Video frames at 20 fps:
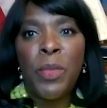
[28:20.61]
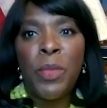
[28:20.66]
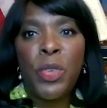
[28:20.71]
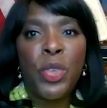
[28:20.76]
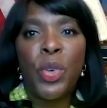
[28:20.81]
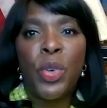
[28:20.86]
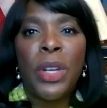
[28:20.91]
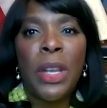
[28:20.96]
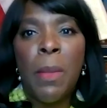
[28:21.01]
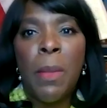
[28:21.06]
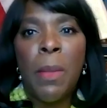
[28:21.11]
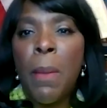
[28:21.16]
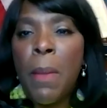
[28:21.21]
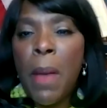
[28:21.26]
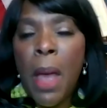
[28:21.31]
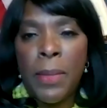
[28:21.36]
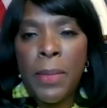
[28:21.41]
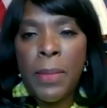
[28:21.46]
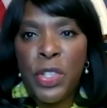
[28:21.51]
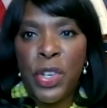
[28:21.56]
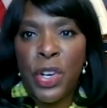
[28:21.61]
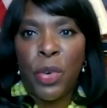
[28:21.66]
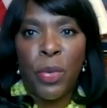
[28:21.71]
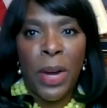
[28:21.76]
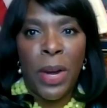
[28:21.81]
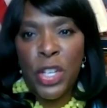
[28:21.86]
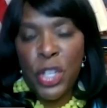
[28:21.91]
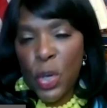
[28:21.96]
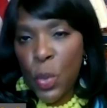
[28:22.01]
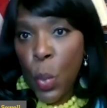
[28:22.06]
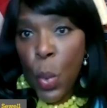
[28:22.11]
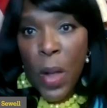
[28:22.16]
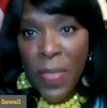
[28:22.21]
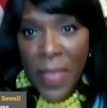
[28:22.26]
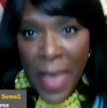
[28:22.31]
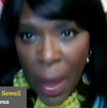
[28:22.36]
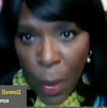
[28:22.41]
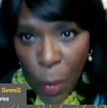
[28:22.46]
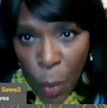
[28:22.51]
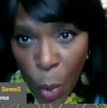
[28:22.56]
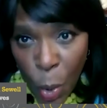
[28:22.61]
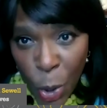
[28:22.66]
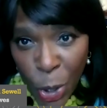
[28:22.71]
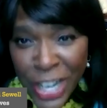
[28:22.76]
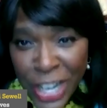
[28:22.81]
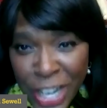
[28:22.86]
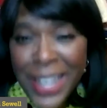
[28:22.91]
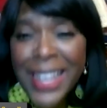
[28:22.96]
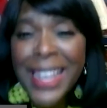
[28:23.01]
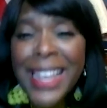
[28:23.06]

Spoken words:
Surely my mom's generation won that war.